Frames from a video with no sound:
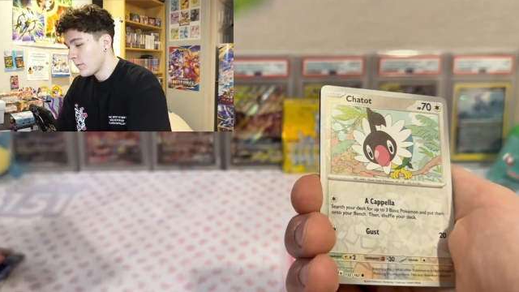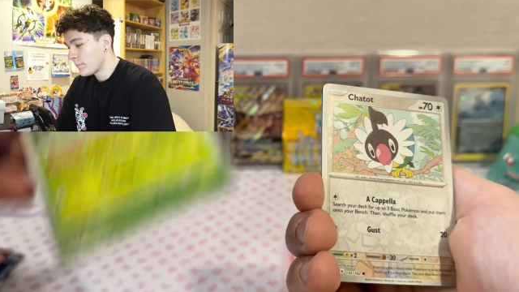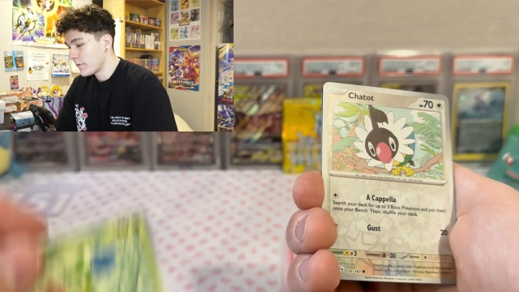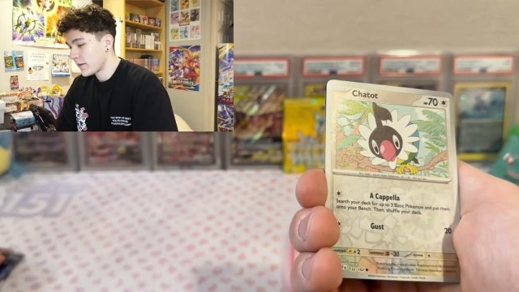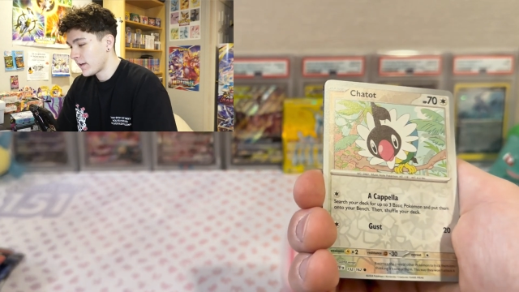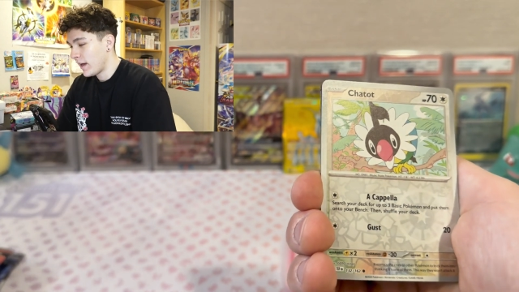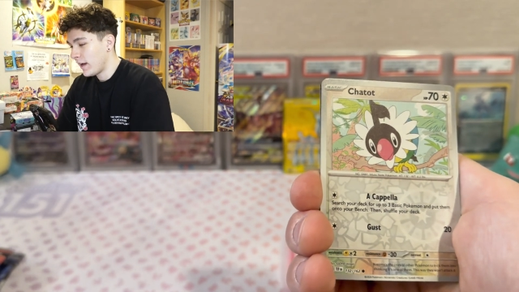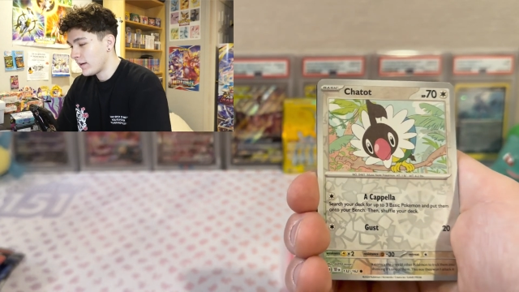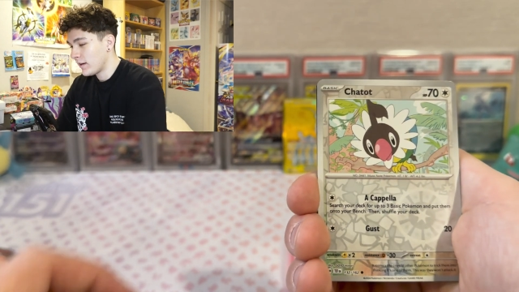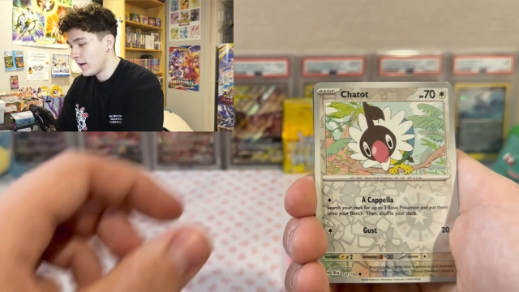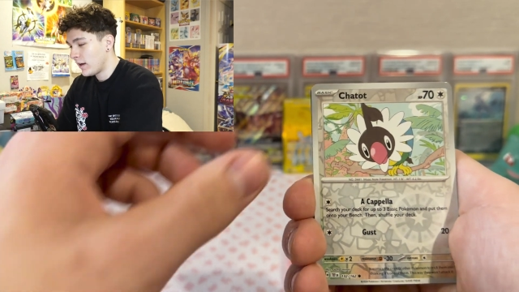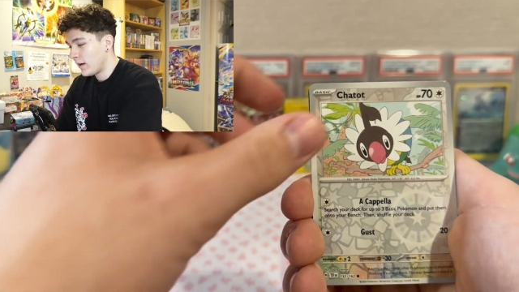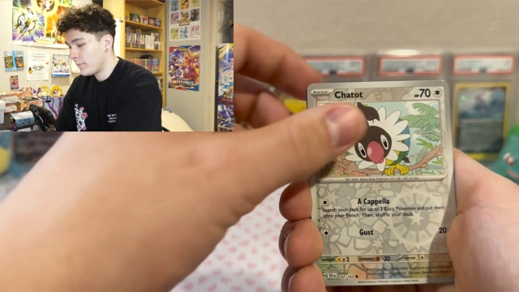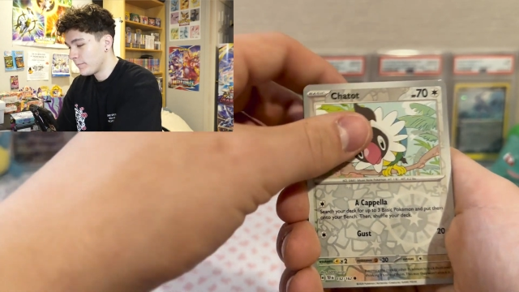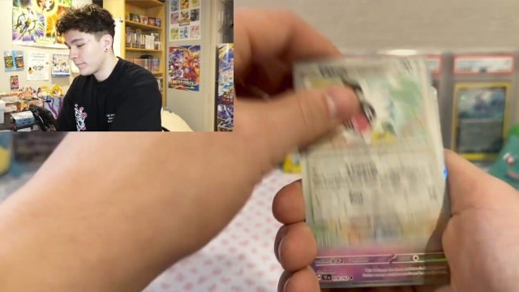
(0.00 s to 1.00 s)
But again,
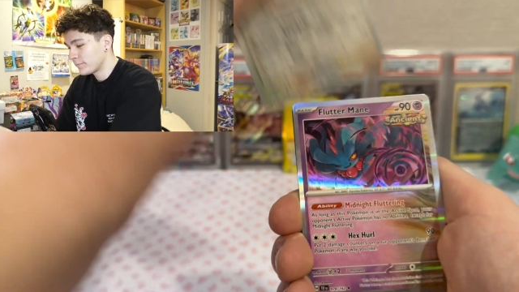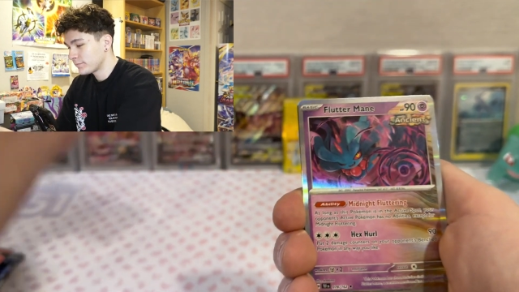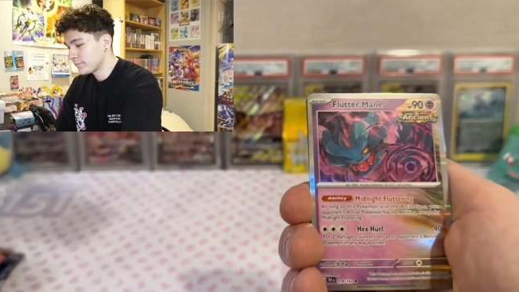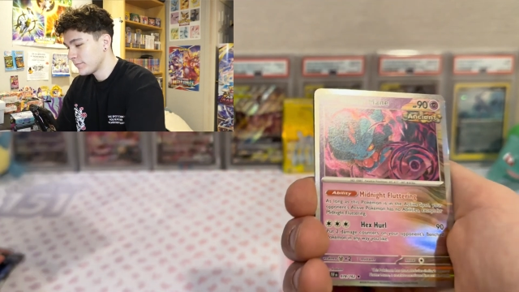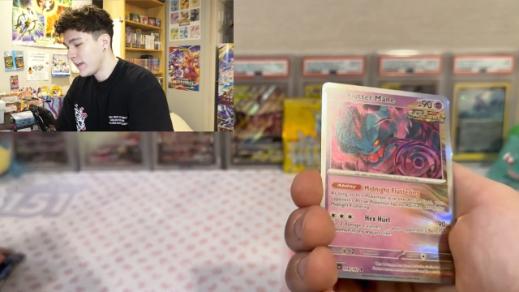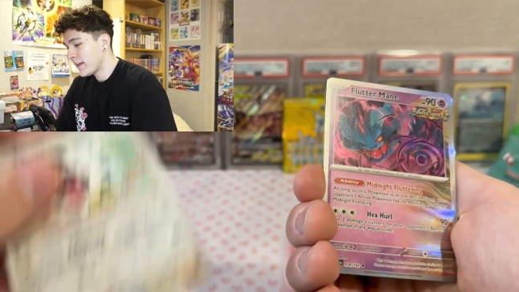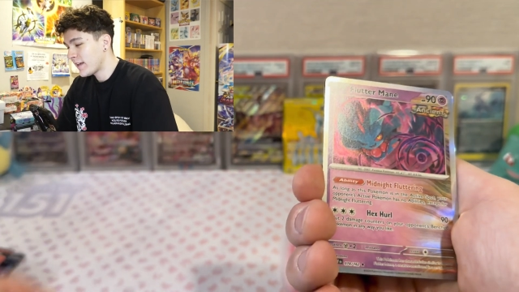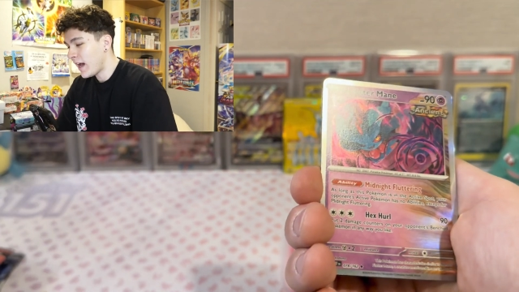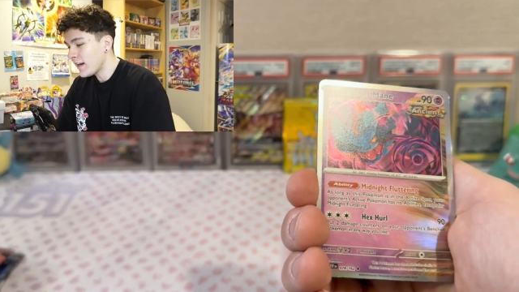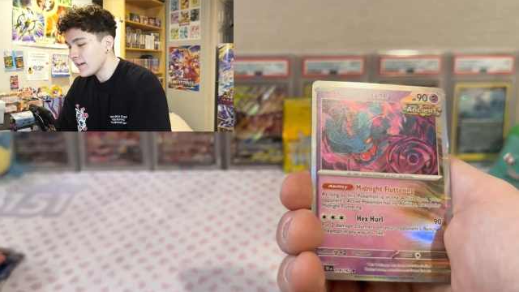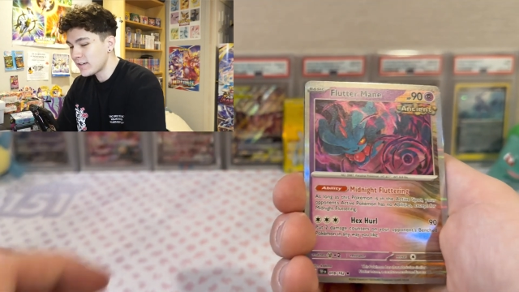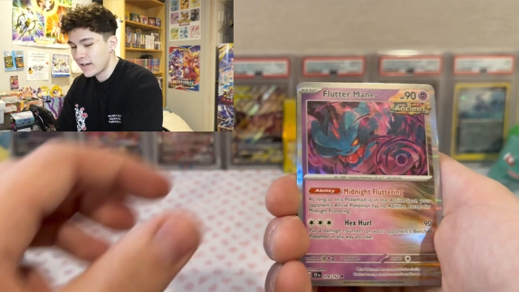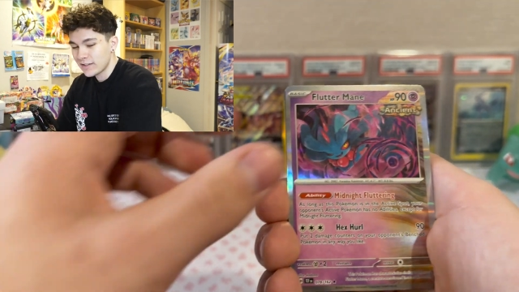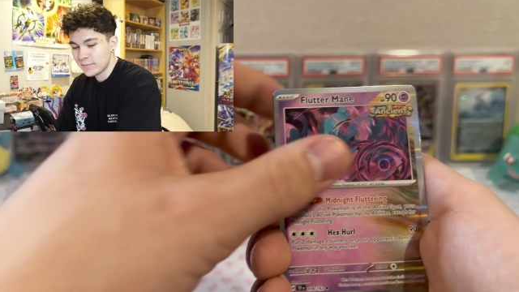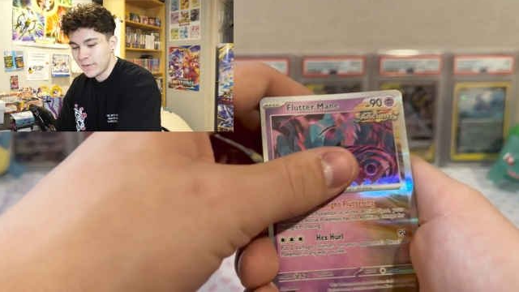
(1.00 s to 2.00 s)
it kind of
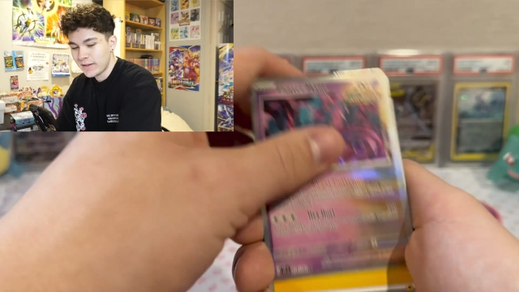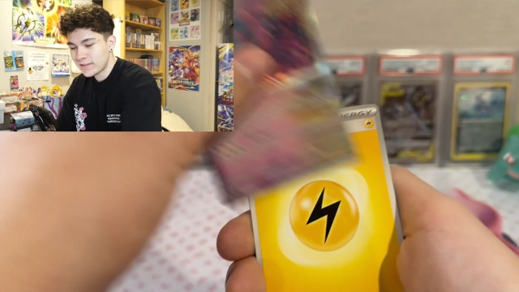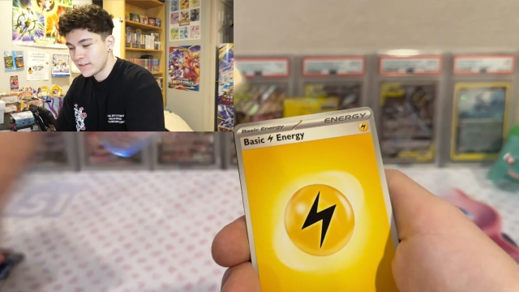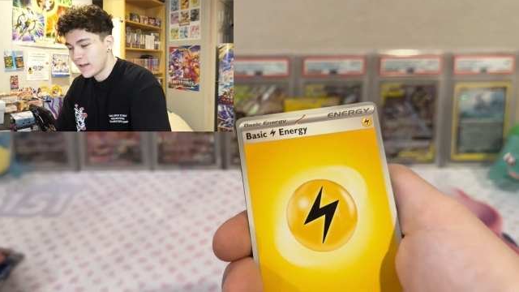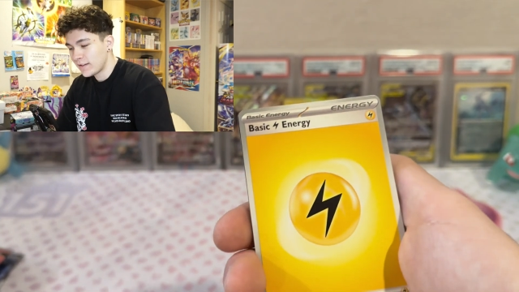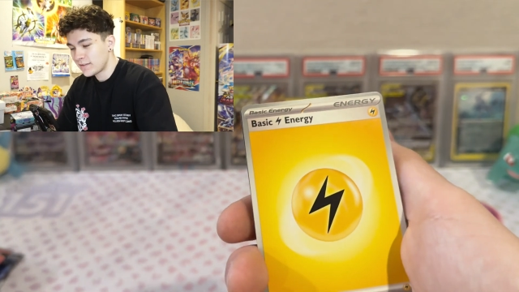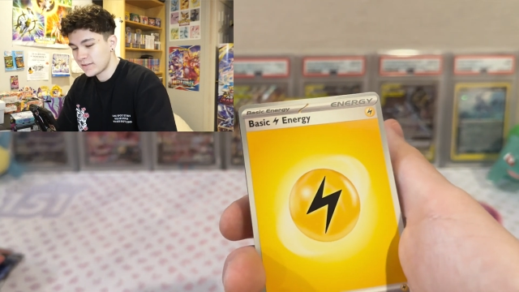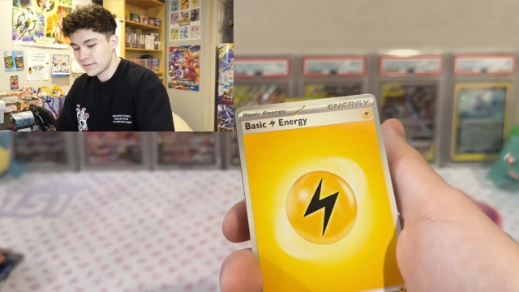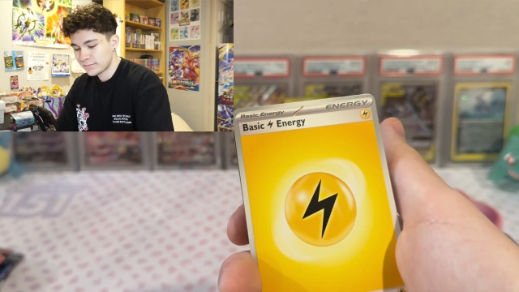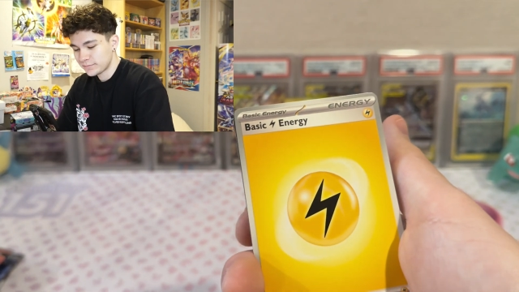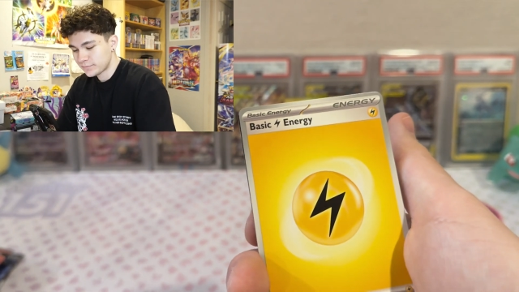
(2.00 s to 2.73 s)
does make sense.